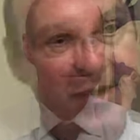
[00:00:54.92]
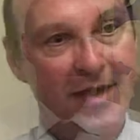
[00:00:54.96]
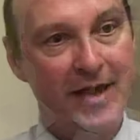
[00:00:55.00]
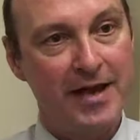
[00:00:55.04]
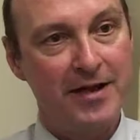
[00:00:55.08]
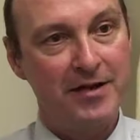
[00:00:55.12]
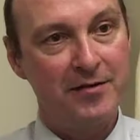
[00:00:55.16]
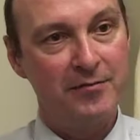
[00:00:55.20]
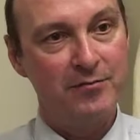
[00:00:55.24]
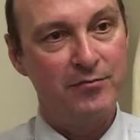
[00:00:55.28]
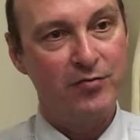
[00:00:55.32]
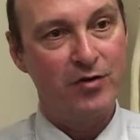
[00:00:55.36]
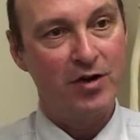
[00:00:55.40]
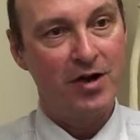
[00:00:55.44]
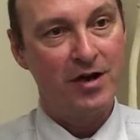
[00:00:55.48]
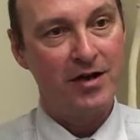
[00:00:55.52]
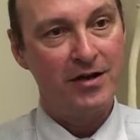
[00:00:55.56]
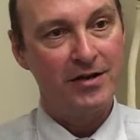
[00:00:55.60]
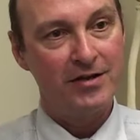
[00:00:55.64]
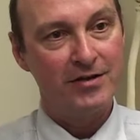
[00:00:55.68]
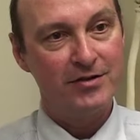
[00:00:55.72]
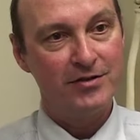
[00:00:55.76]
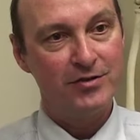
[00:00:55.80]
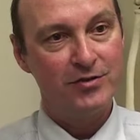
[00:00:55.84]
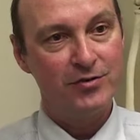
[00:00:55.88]
Adam
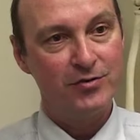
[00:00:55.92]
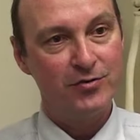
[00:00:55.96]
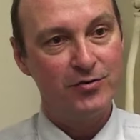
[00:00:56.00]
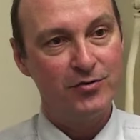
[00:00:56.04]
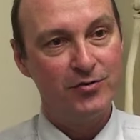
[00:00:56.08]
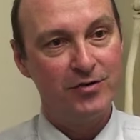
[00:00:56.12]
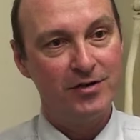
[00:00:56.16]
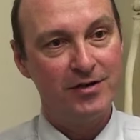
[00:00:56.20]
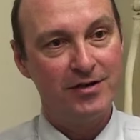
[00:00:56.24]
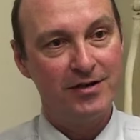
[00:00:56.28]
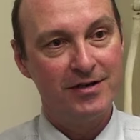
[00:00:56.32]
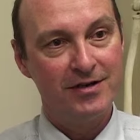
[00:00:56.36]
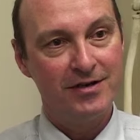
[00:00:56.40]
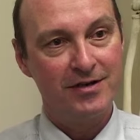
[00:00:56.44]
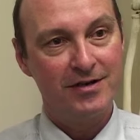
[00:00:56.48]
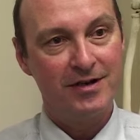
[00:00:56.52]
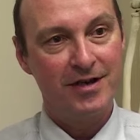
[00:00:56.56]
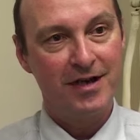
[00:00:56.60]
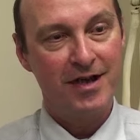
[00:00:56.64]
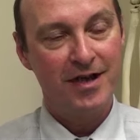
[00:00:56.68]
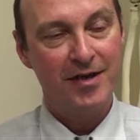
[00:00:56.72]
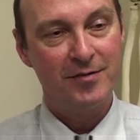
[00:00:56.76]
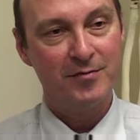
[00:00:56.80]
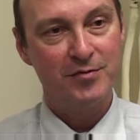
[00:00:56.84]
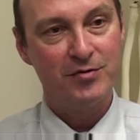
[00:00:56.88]
Bryant, who
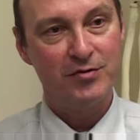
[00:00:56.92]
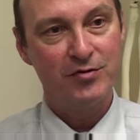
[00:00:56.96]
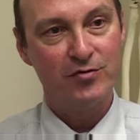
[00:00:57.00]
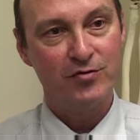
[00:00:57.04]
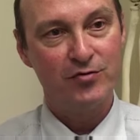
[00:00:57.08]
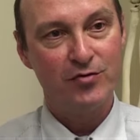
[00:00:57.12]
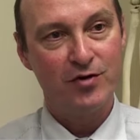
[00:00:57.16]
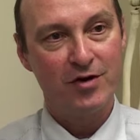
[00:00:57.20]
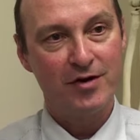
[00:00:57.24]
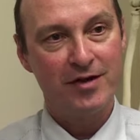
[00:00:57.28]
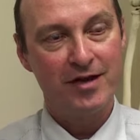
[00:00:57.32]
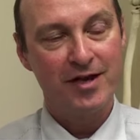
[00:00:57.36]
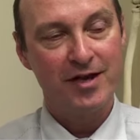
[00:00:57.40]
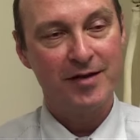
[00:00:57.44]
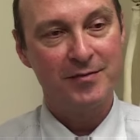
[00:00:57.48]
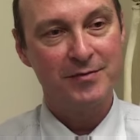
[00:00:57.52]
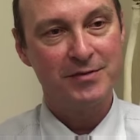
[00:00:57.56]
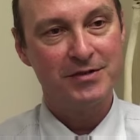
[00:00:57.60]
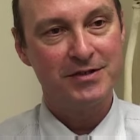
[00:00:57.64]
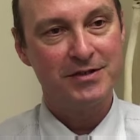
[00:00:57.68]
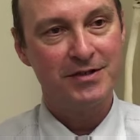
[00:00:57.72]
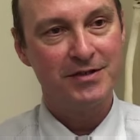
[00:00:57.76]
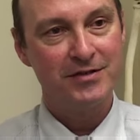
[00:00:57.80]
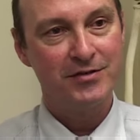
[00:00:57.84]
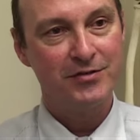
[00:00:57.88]
came to
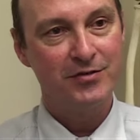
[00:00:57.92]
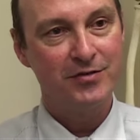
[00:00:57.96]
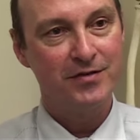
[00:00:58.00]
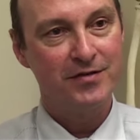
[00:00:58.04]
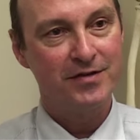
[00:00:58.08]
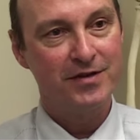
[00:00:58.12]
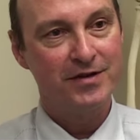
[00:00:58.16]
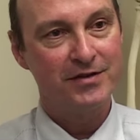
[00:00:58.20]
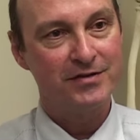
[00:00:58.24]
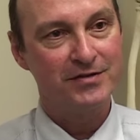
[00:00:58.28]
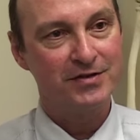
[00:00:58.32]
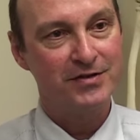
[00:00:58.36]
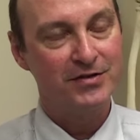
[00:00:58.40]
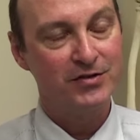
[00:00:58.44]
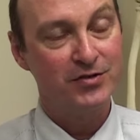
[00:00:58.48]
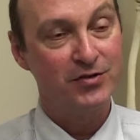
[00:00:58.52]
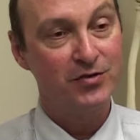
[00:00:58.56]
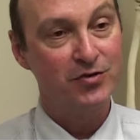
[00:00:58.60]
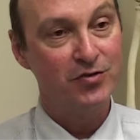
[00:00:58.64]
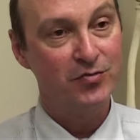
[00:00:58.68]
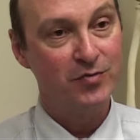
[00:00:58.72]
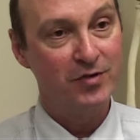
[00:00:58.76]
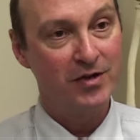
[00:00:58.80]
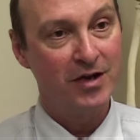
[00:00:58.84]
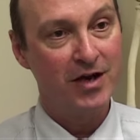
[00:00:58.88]
Rockhampton in
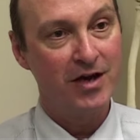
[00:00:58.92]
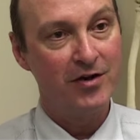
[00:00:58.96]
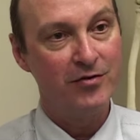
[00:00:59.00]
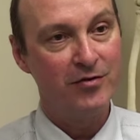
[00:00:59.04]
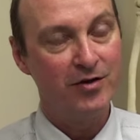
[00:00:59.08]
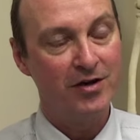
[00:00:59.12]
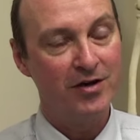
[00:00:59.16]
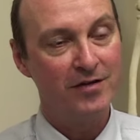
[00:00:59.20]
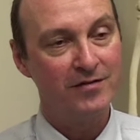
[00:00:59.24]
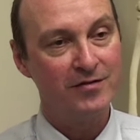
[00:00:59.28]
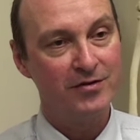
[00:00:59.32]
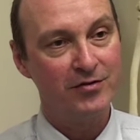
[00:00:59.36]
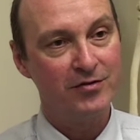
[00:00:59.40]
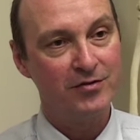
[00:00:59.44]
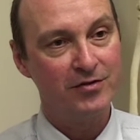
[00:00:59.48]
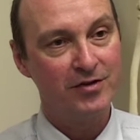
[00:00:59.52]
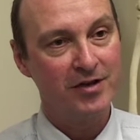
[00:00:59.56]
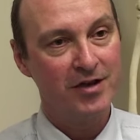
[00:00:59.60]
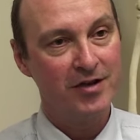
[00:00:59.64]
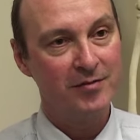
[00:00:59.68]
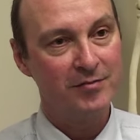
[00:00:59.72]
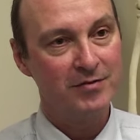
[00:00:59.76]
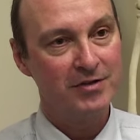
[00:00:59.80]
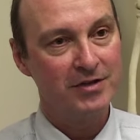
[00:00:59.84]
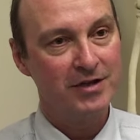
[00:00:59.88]
2002 when I arrived in
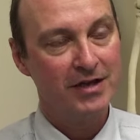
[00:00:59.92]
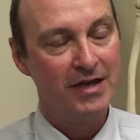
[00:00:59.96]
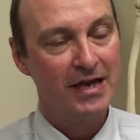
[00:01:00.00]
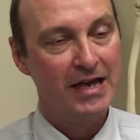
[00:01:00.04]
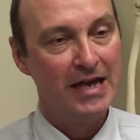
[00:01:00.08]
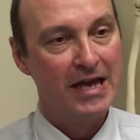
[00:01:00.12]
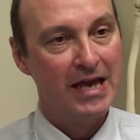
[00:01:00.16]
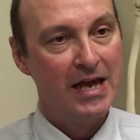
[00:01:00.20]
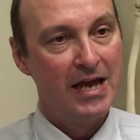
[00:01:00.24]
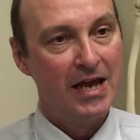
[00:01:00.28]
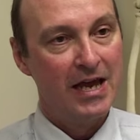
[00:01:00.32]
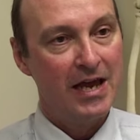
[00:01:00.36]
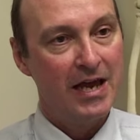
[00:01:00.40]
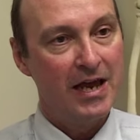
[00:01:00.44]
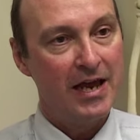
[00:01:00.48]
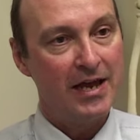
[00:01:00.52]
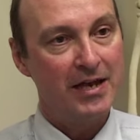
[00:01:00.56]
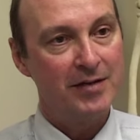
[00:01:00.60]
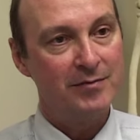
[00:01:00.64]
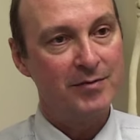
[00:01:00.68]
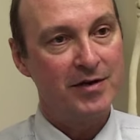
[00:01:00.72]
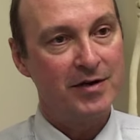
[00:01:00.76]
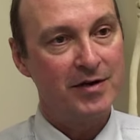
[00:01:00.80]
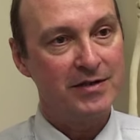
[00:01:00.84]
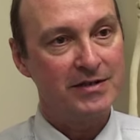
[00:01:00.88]
Rockhampton,
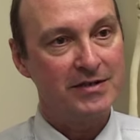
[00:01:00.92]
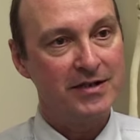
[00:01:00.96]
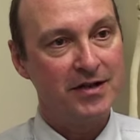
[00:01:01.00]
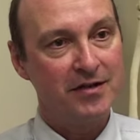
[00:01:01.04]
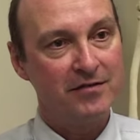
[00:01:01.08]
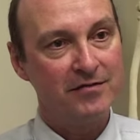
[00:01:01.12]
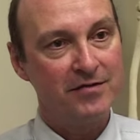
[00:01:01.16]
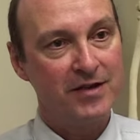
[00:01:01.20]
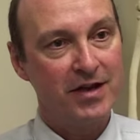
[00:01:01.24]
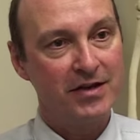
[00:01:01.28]
Adam myself